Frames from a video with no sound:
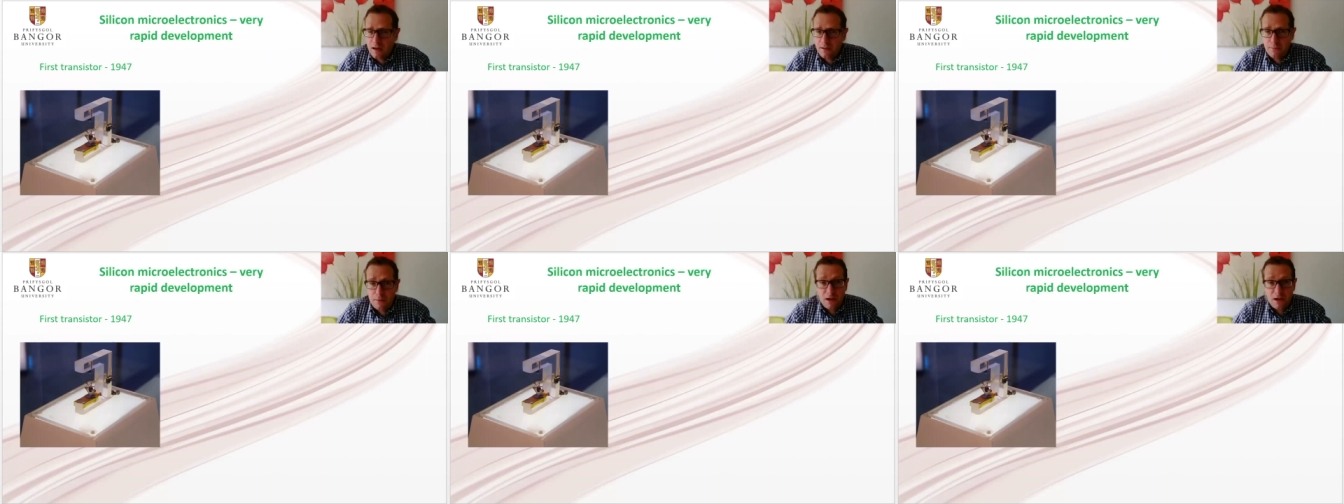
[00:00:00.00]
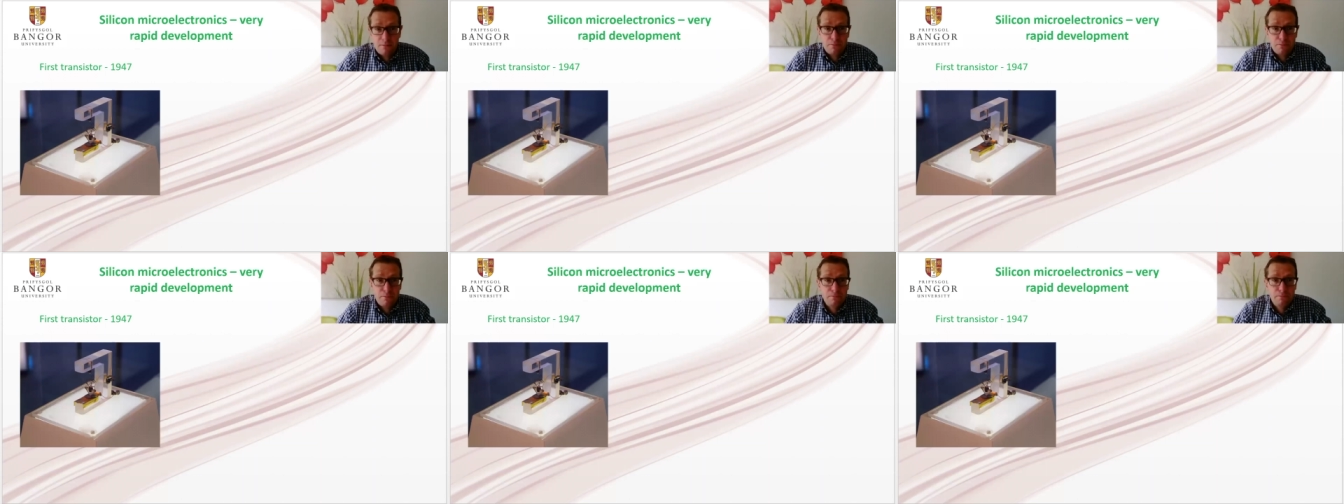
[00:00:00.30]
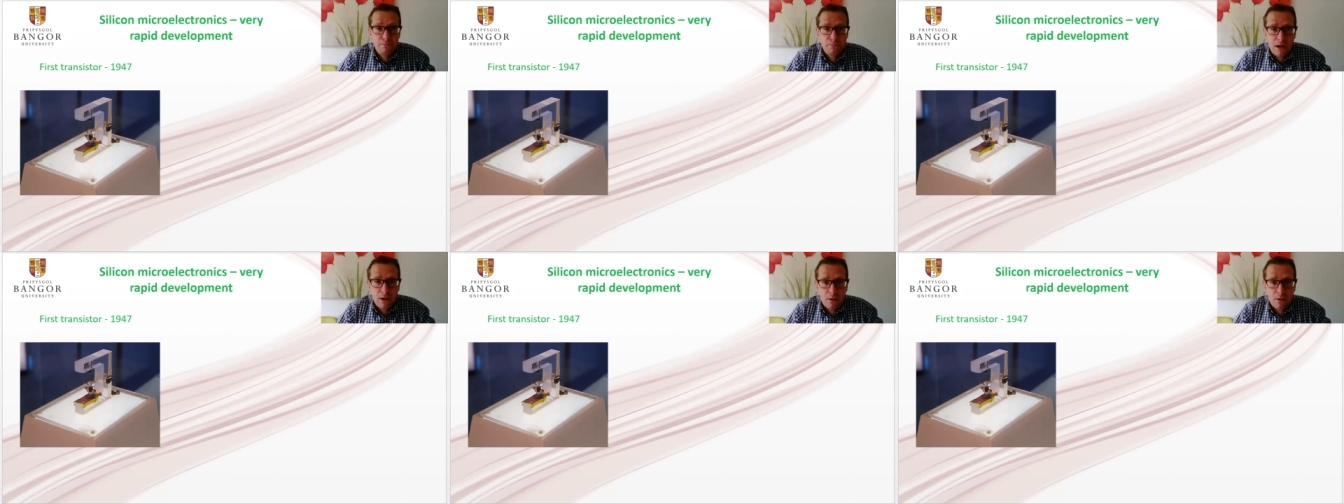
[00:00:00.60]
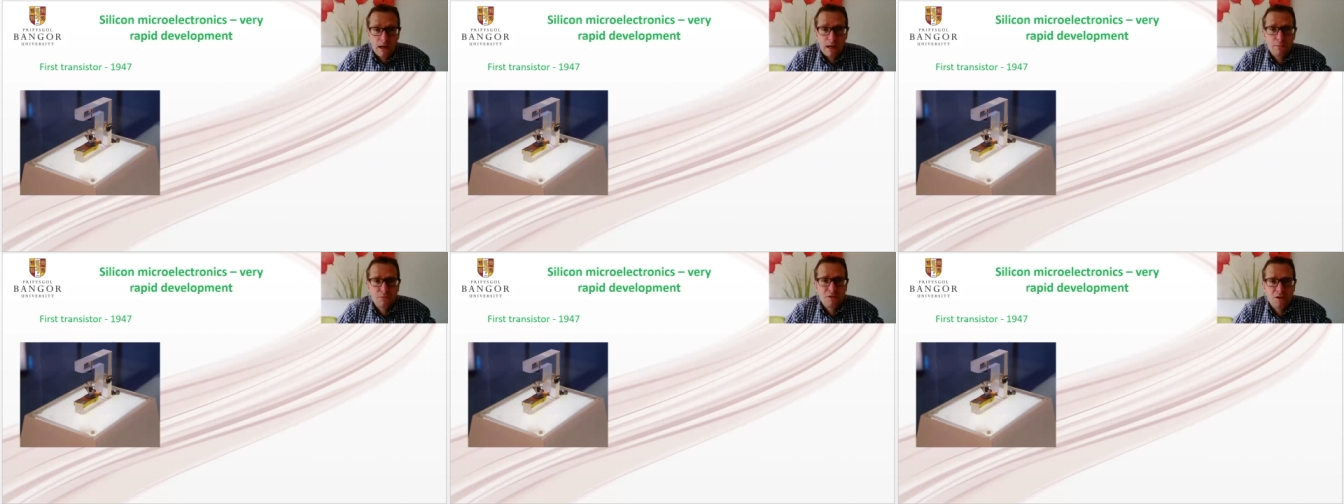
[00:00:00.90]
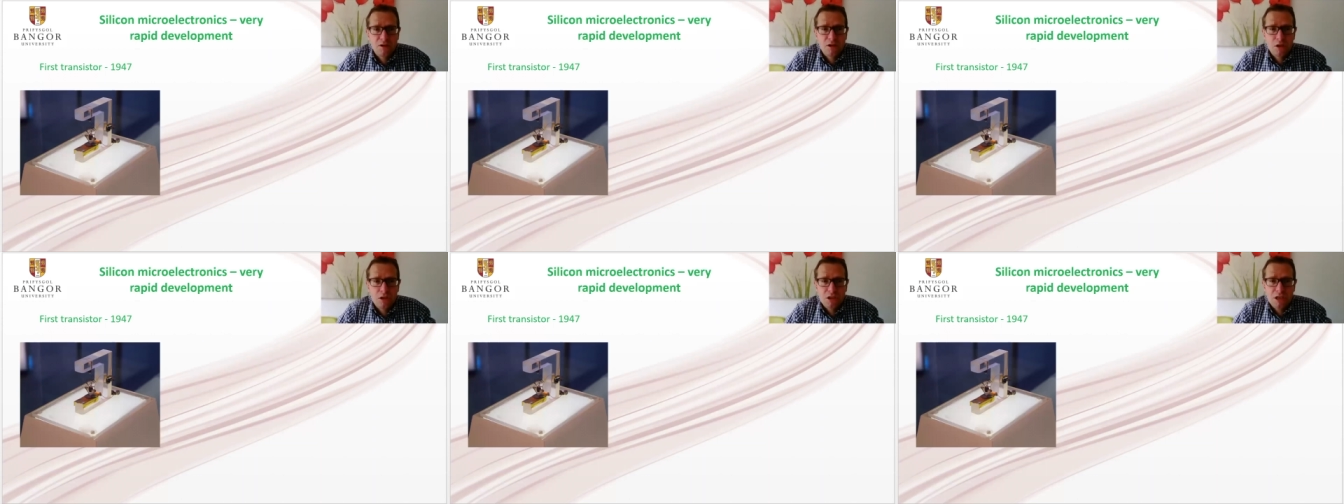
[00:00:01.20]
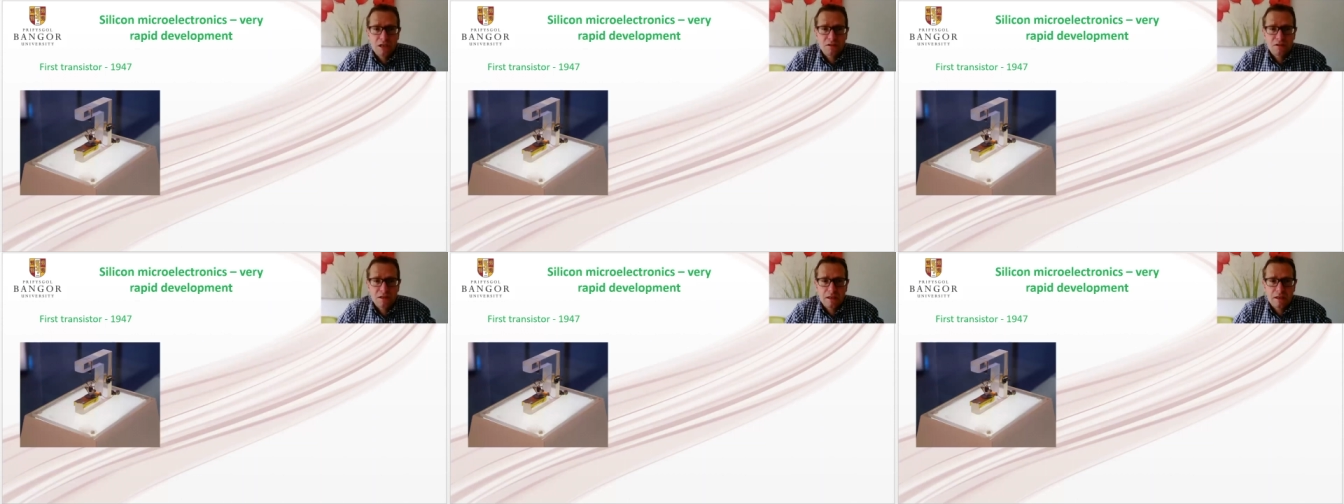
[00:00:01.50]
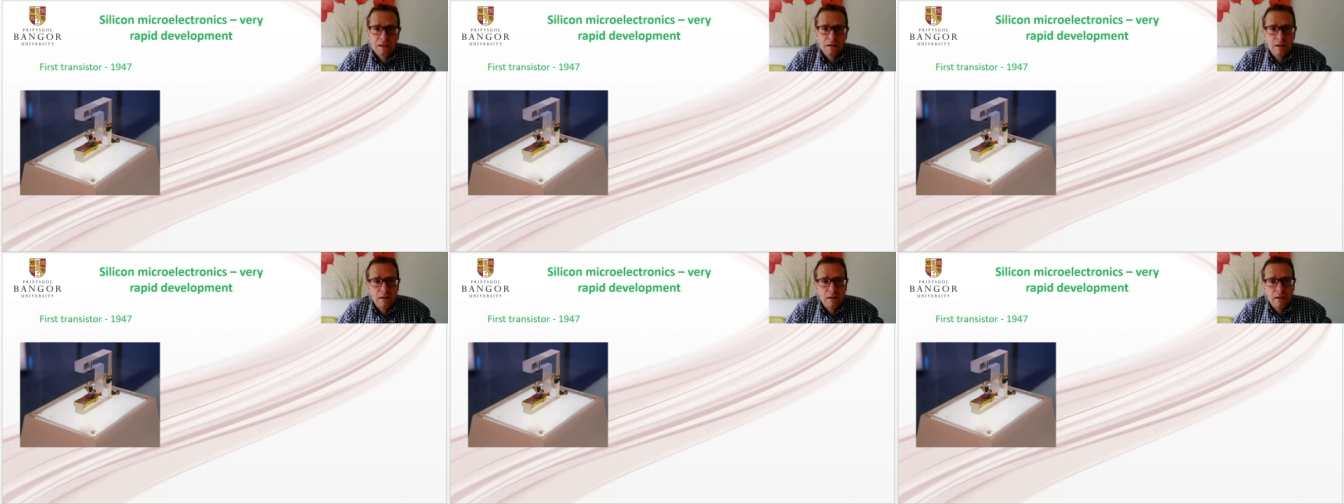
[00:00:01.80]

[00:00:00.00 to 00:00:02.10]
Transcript: by Bell Labs in New Jersey.